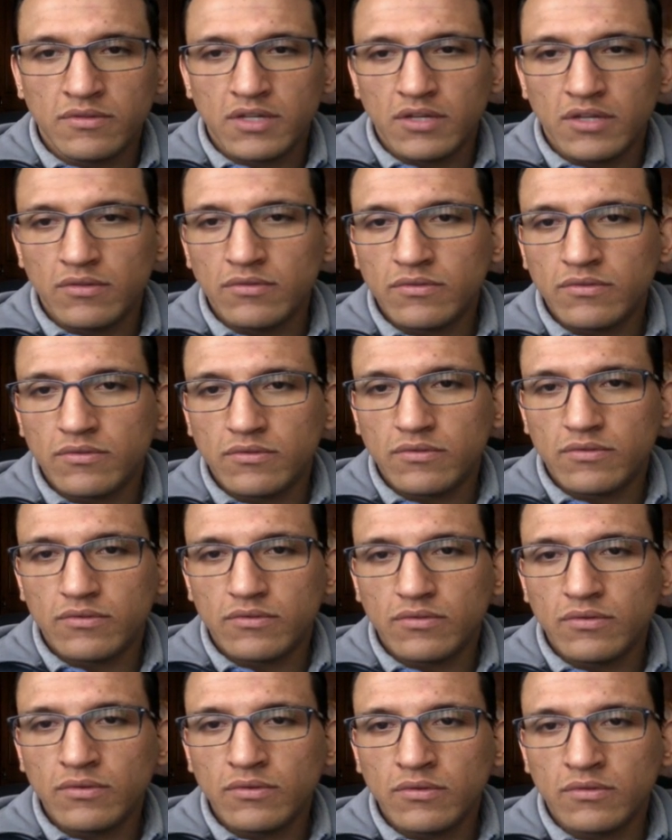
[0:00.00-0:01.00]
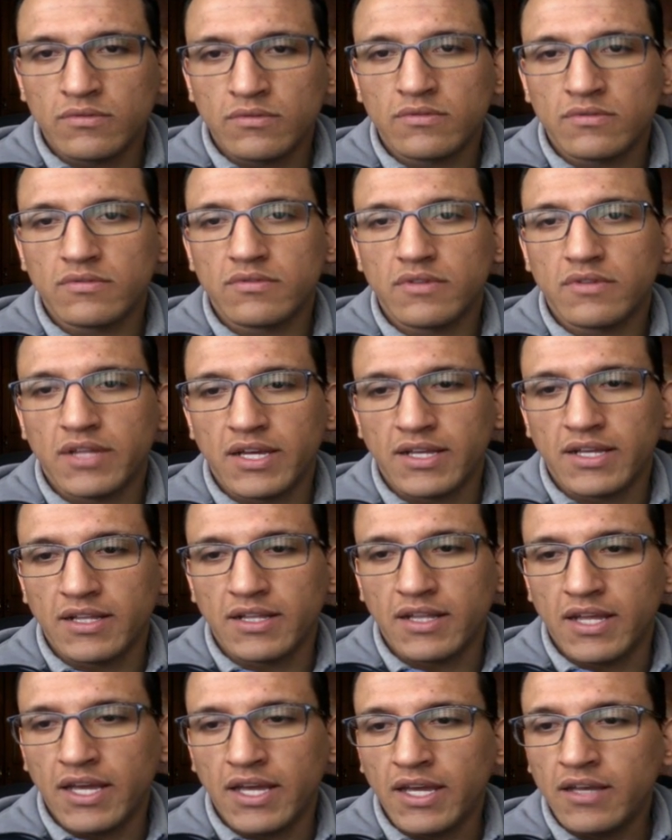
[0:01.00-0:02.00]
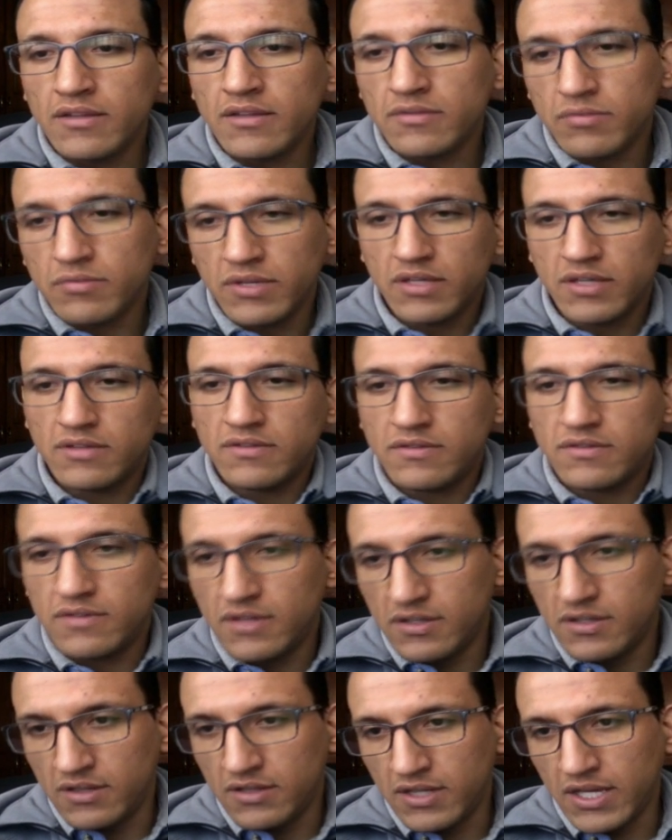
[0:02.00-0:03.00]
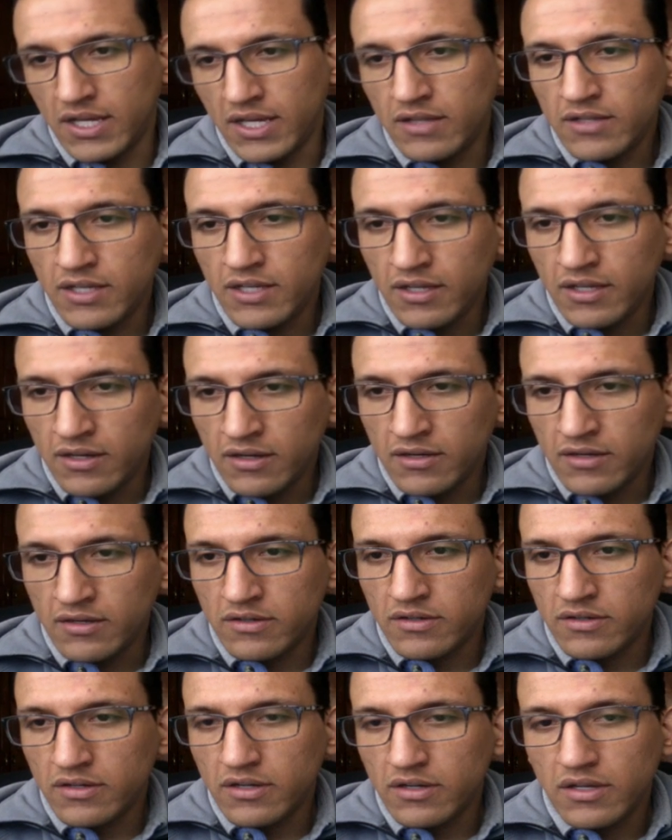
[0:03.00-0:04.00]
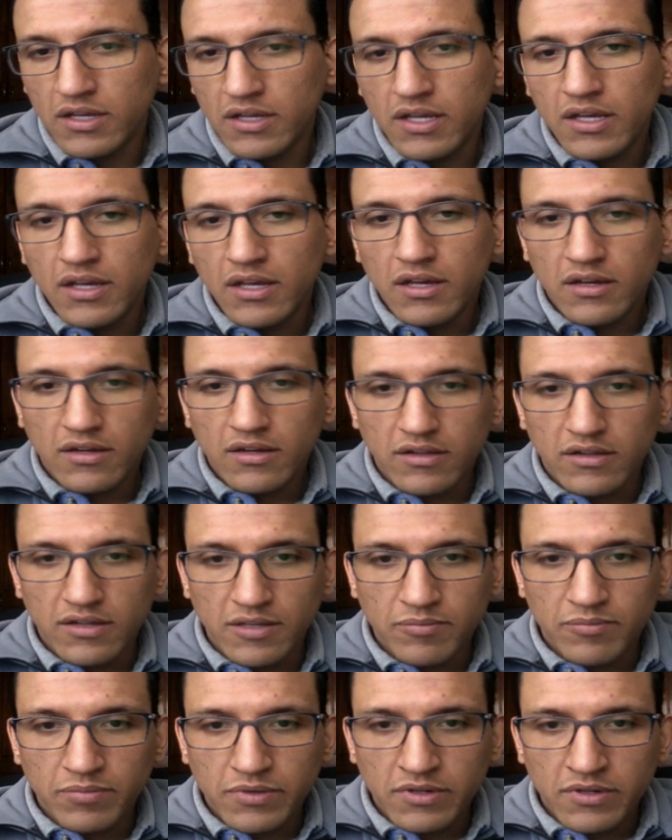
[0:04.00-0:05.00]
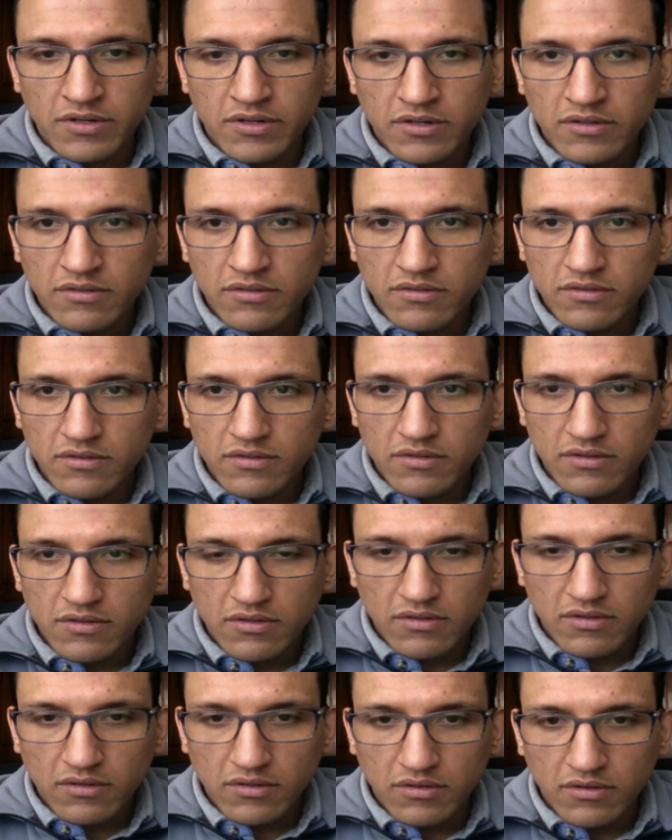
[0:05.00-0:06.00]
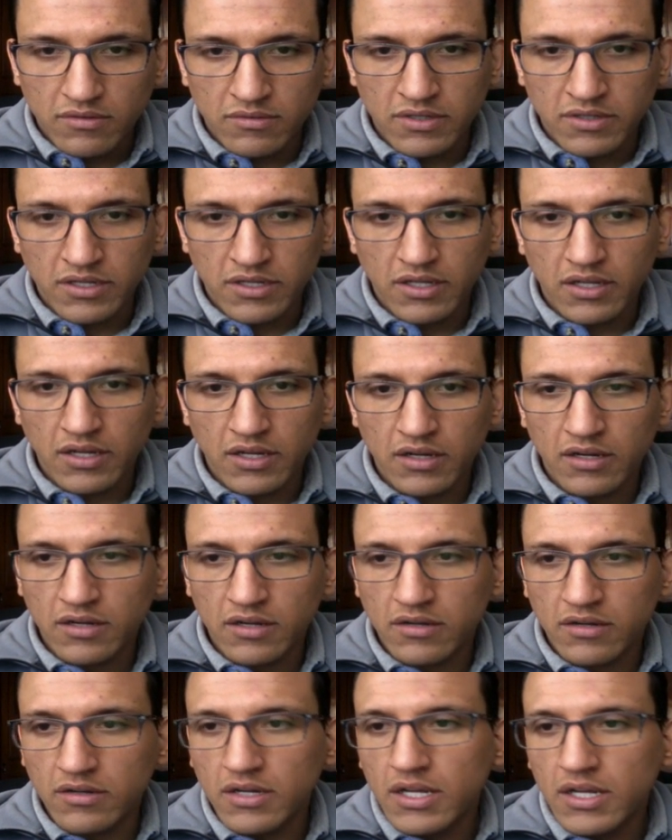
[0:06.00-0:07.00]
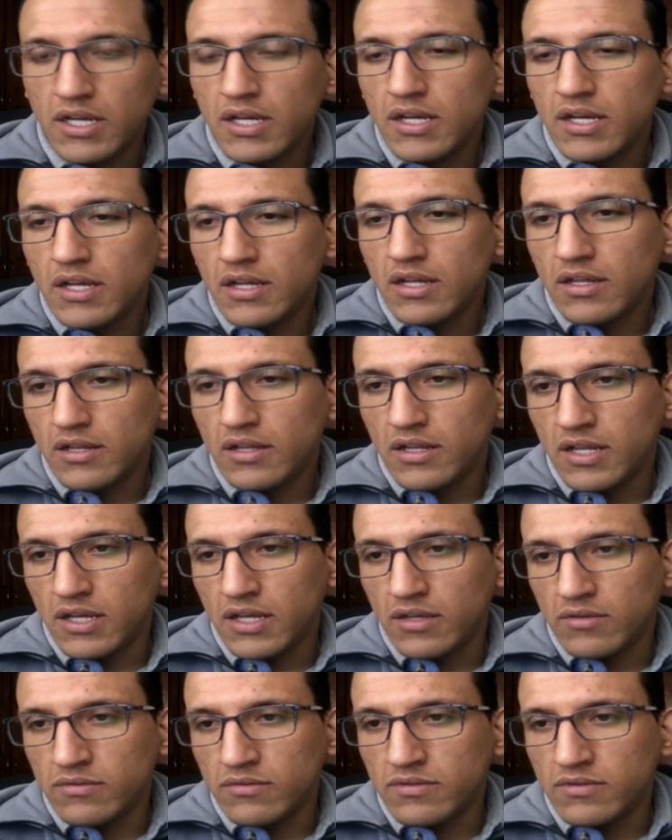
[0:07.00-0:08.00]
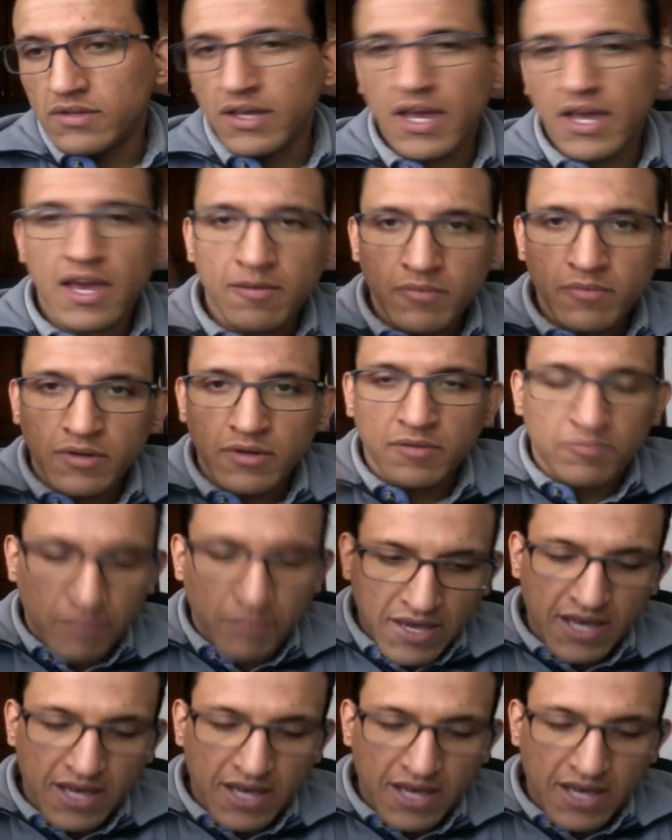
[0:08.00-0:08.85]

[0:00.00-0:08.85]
They use tools like nails. We can see a nail here, clippers over here. They use a hammer.